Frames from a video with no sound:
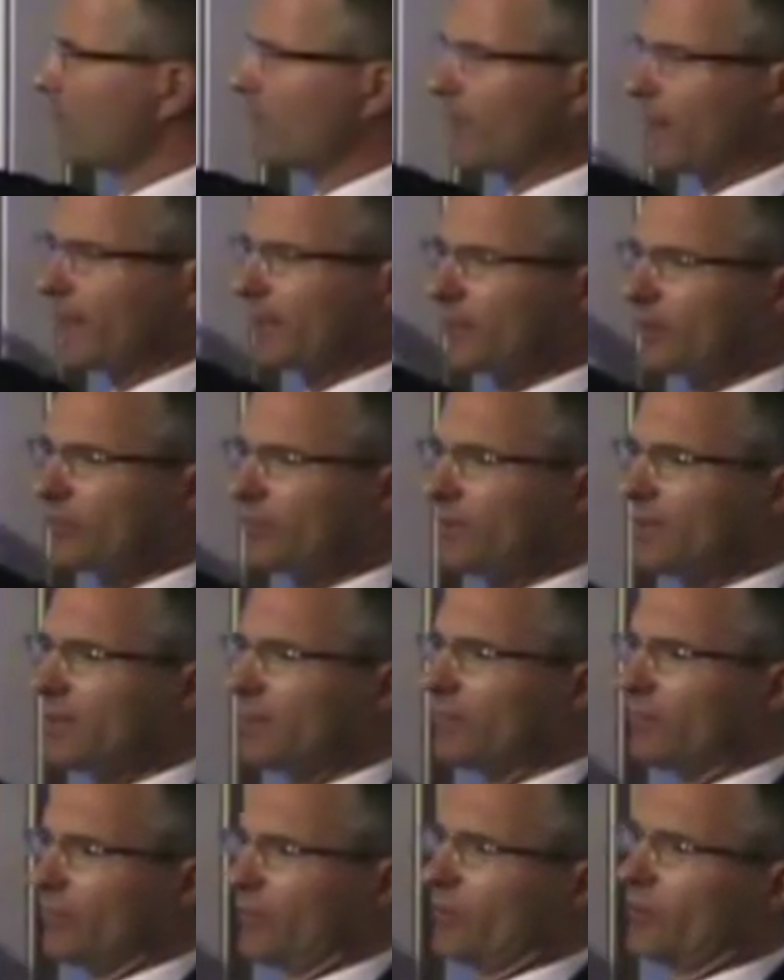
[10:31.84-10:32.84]
why did we
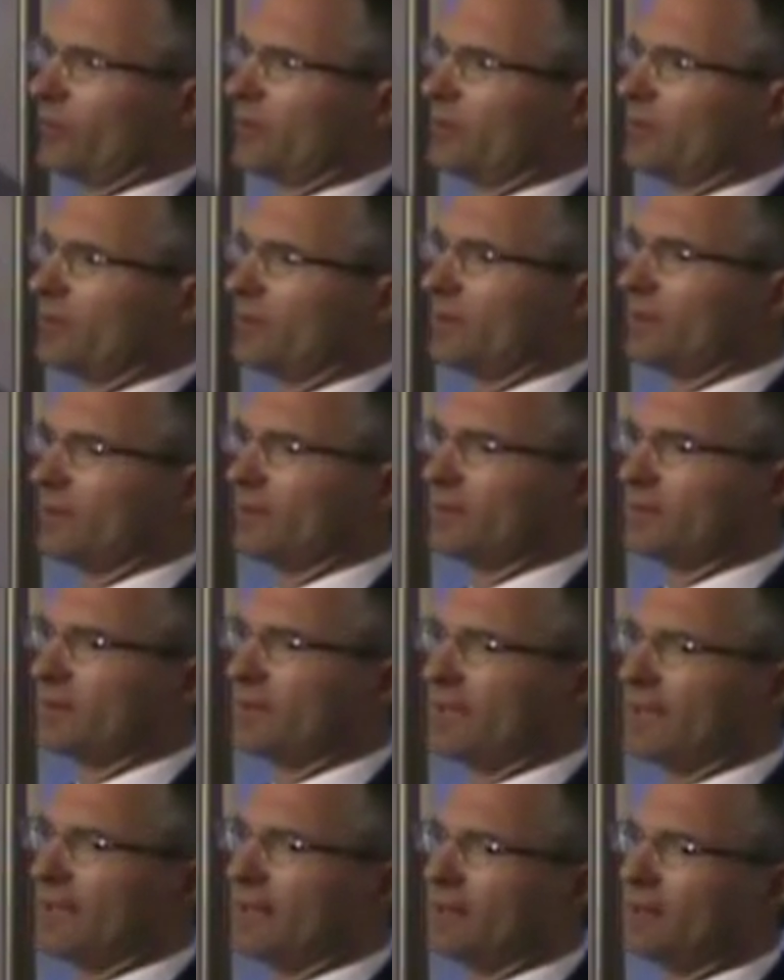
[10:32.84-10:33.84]
invert the
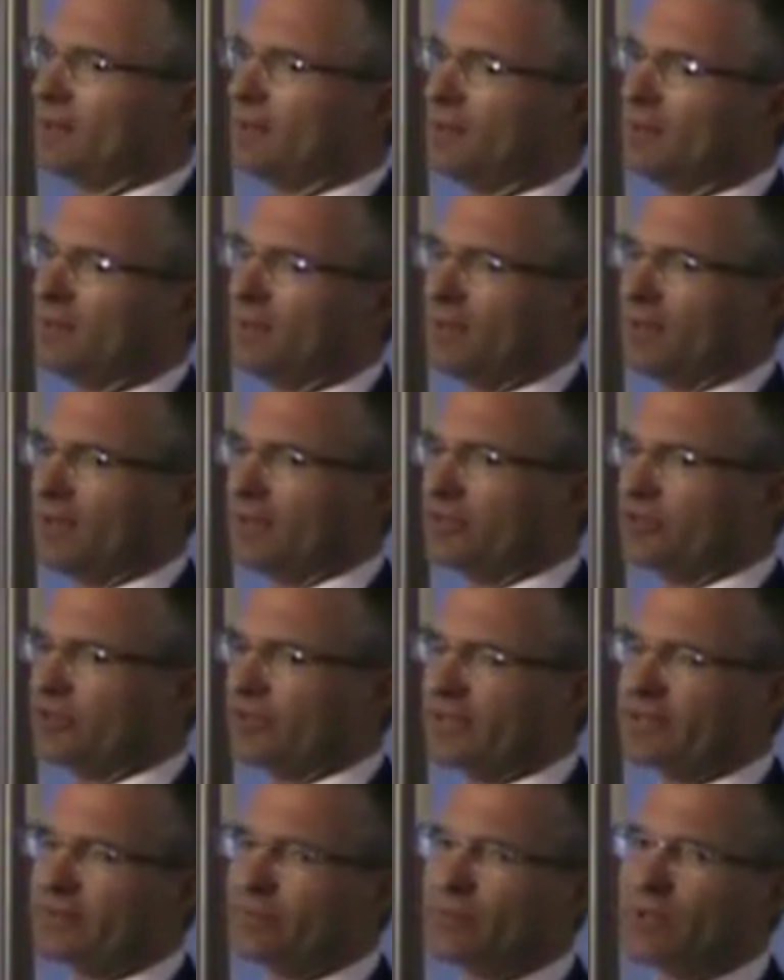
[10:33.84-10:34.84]
scale? It's
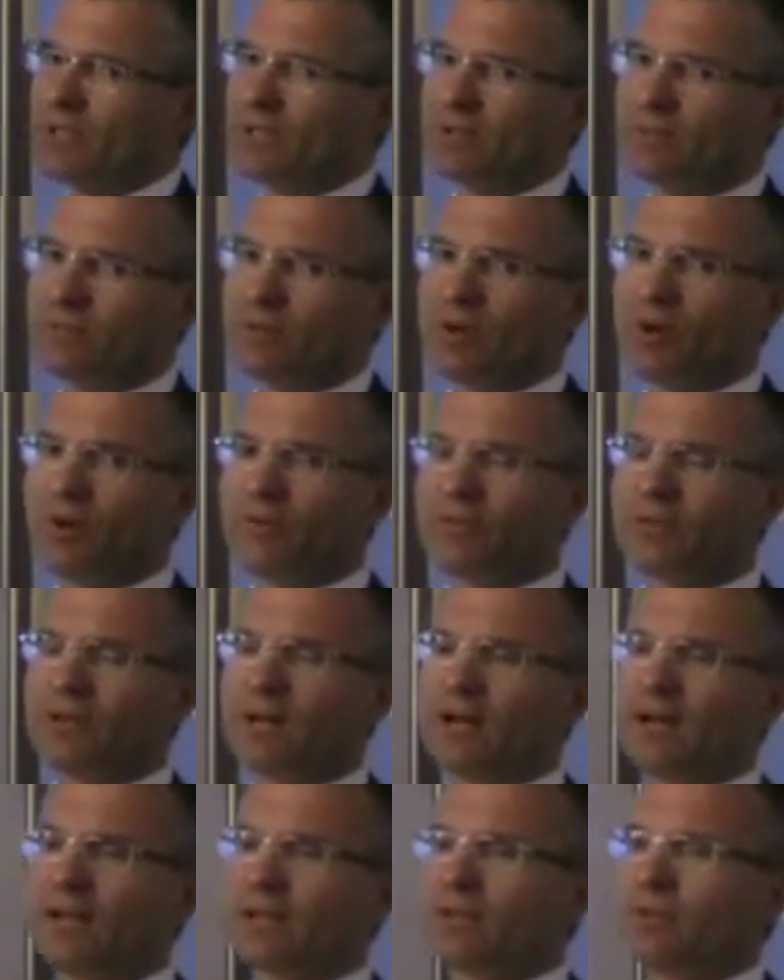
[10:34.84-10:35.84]
just we, we often
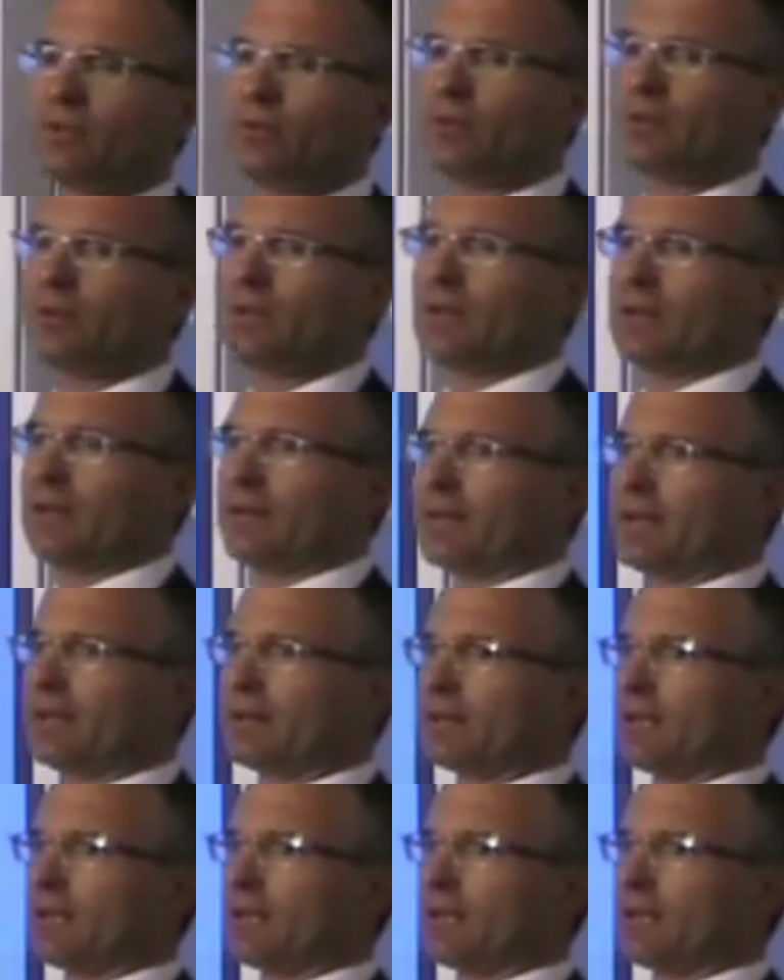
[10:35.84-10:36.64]
argue that a